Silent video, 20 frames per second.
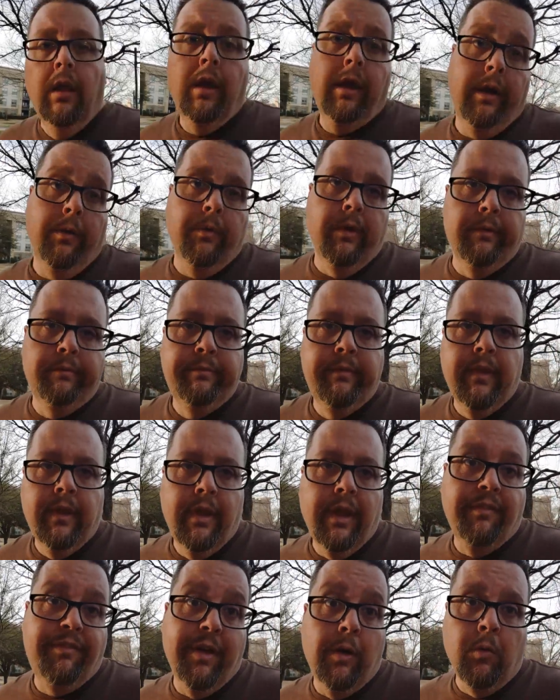All right, well,
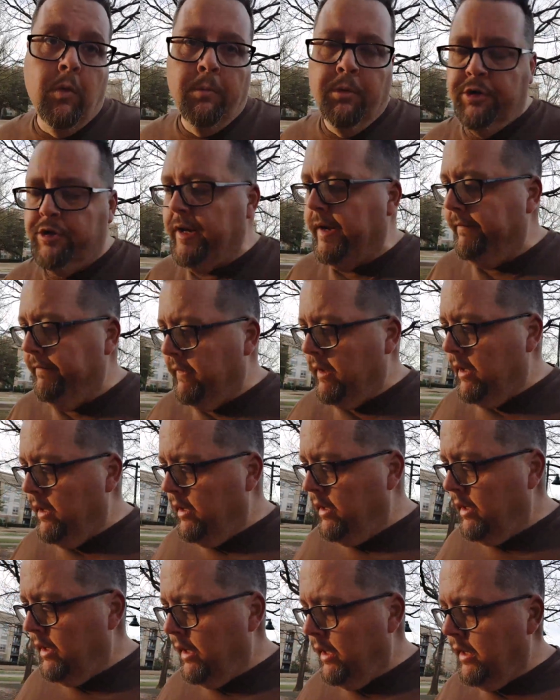I found one more shot.
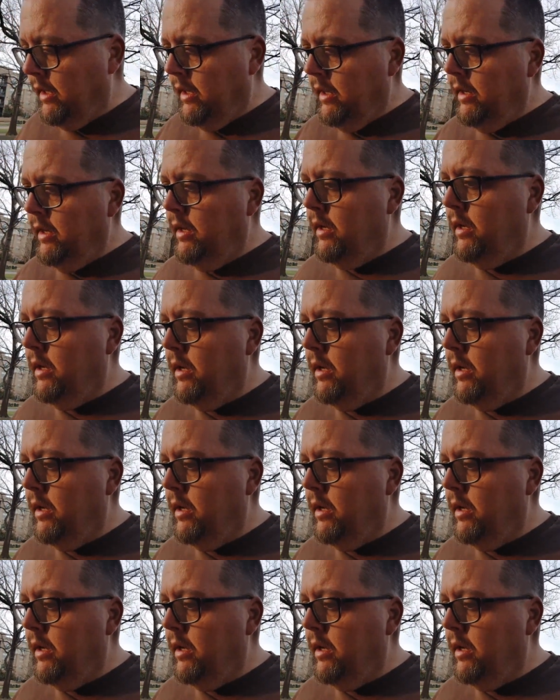So